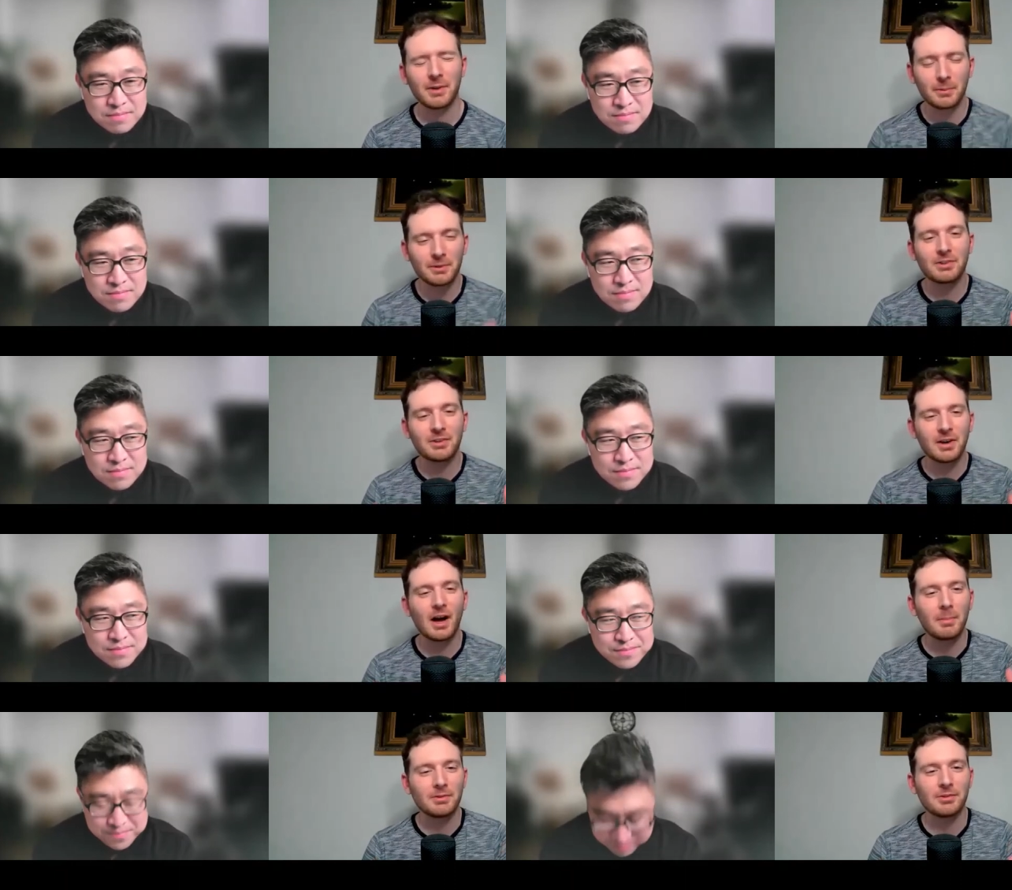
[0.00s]
Speaker 1: Like, what's the
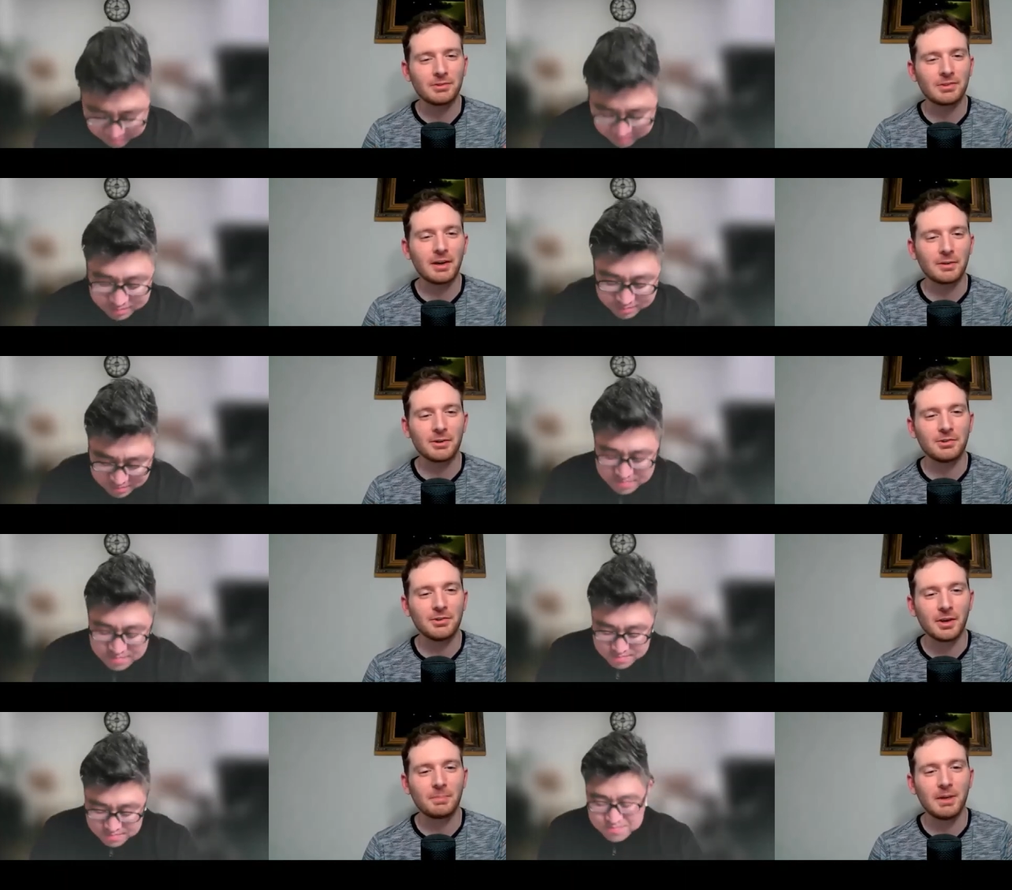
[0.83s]
common societal
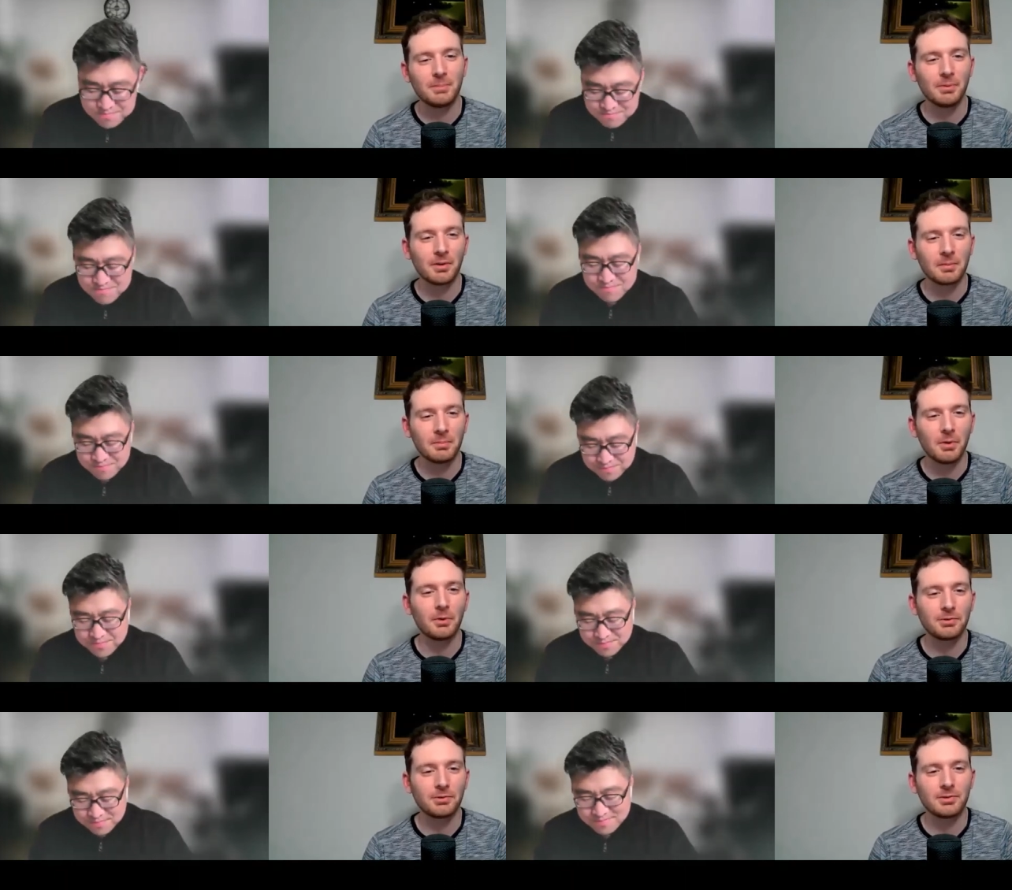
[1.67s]
issue that people are
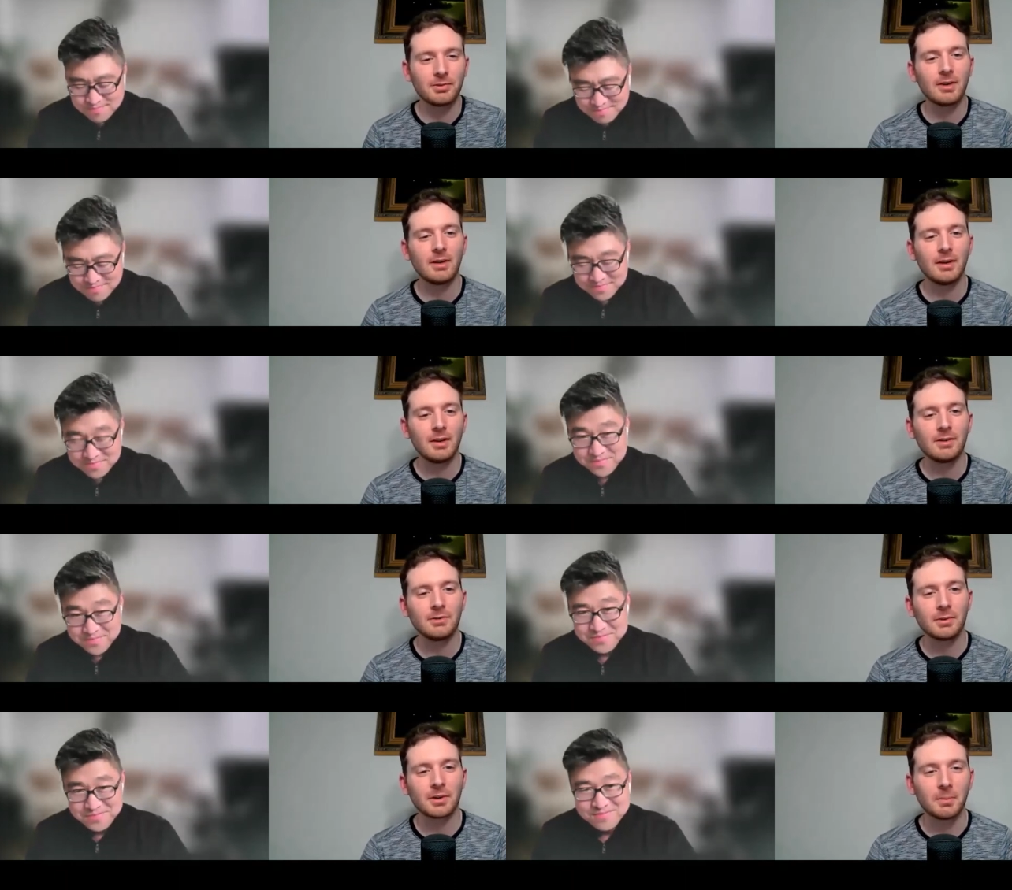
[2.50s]
most
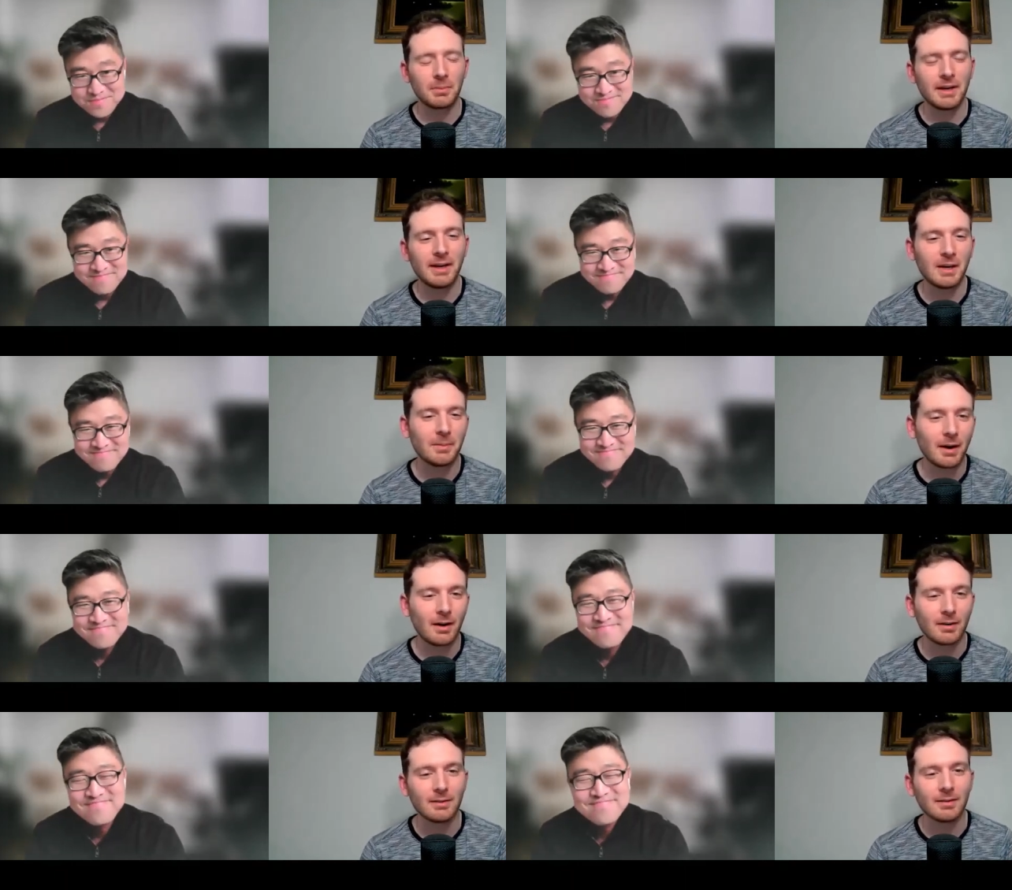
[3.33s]
sort of complaining
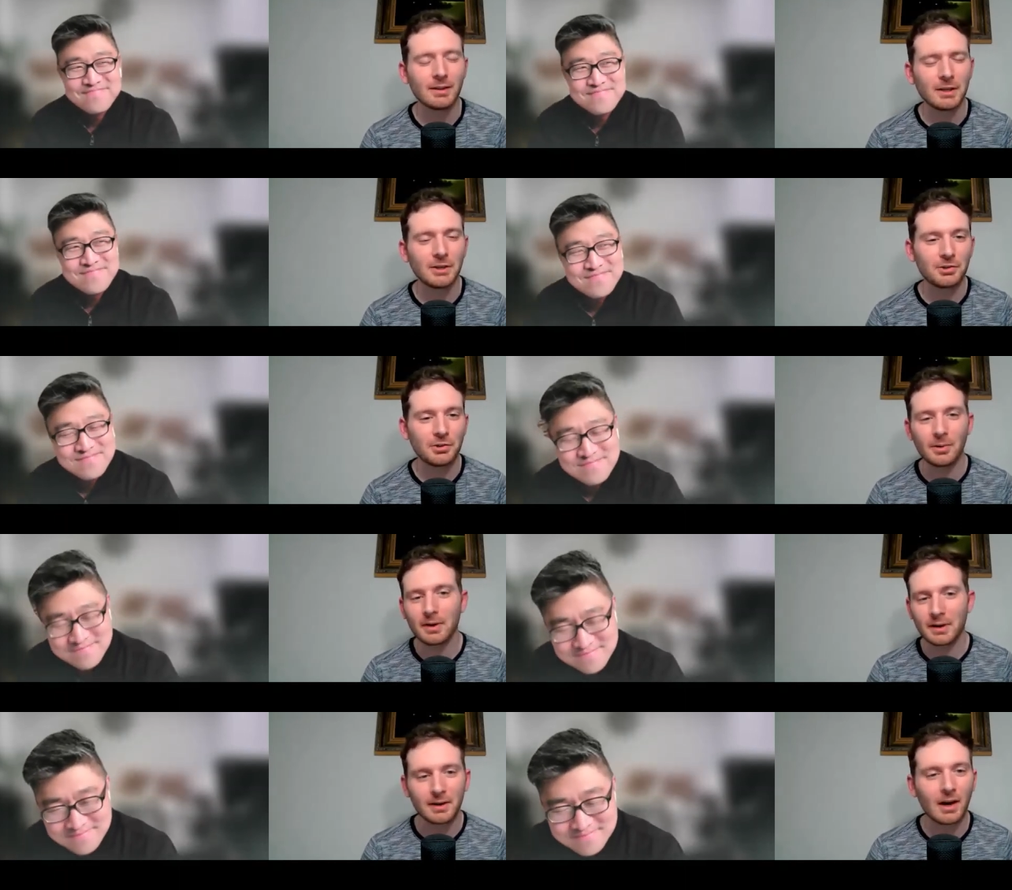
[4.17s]
about in literature
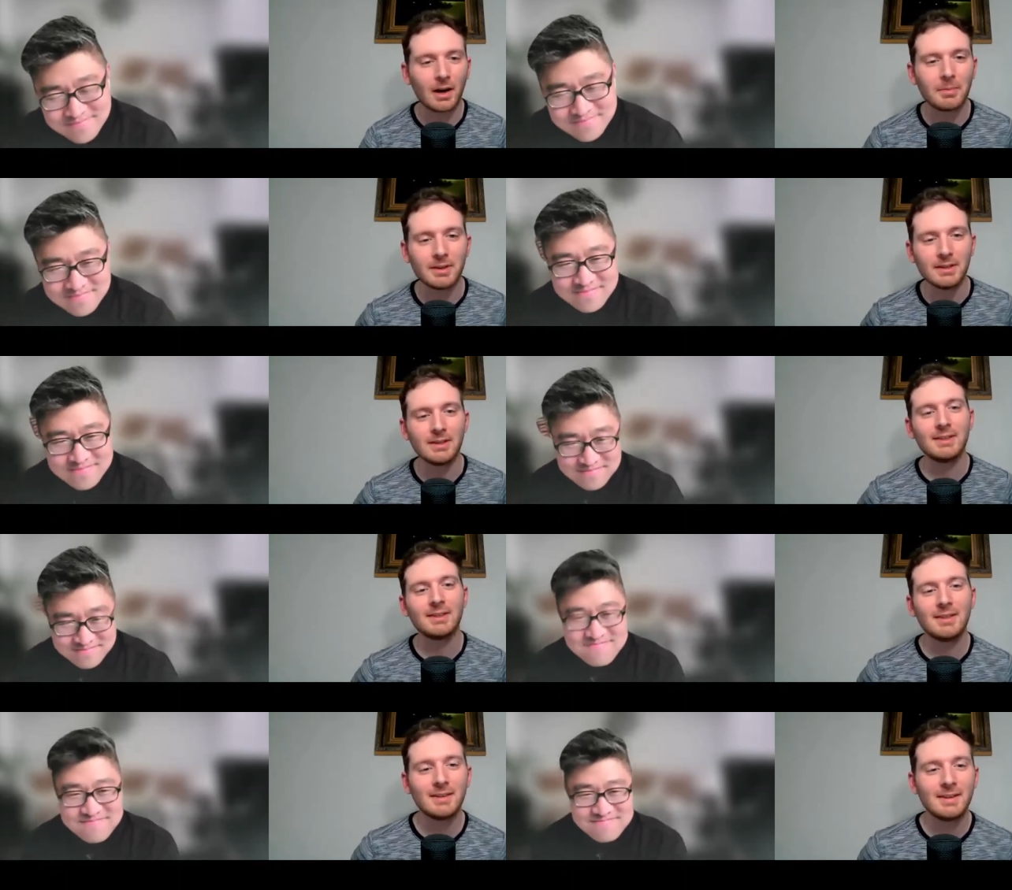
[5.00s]
or in
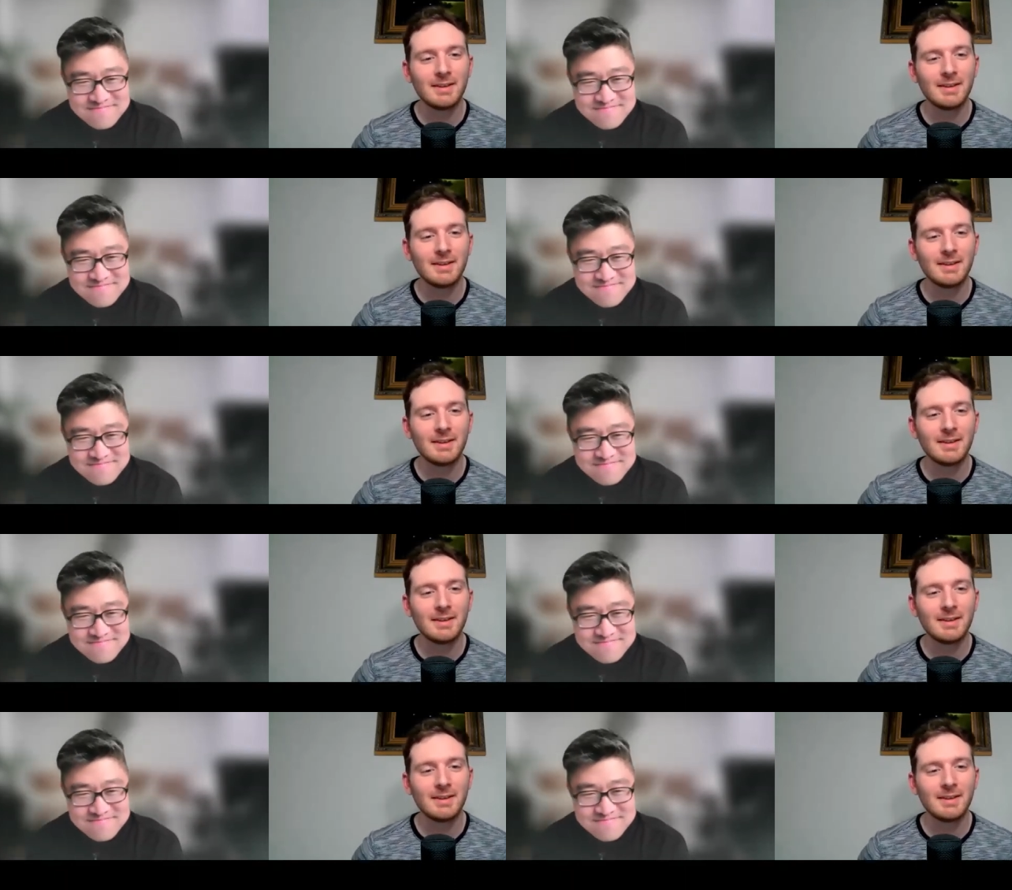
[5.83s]
comedy